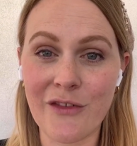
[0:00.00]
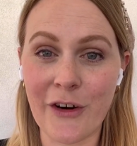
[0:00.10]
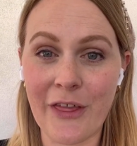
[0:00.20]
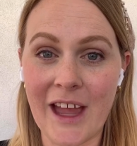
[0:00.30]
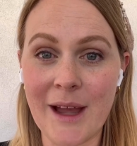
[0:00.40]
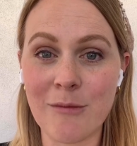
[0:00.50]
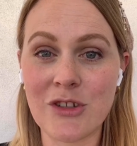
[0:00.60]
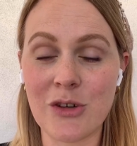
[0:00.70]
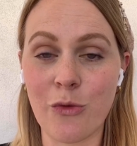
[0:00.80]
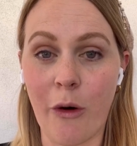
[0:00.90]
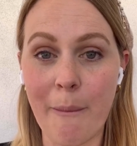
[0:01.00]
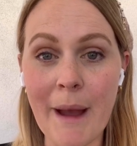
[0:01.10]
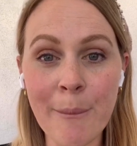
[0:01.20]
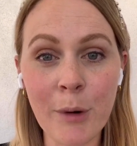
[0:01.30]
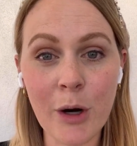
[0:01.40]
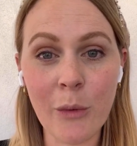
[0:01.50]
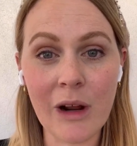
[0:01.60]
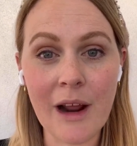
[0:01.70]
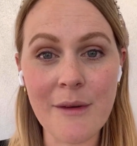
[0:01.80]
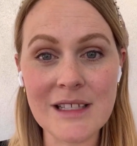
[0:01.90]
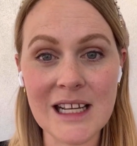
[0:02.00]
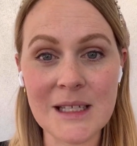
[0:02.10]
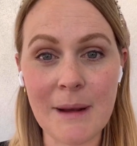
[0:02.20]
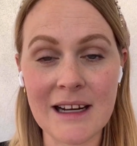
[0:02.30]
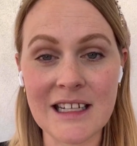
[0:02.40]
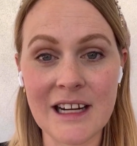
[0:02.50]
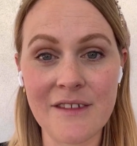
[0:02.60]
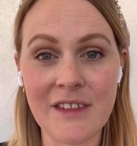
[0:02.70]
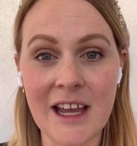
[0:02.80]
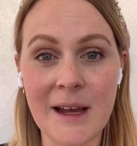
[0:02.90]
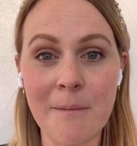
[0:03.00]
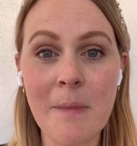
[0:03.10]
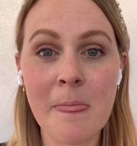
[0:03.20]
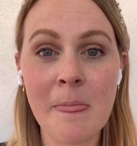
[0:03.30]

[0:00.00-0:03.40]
for them to remember what I was expecting of them,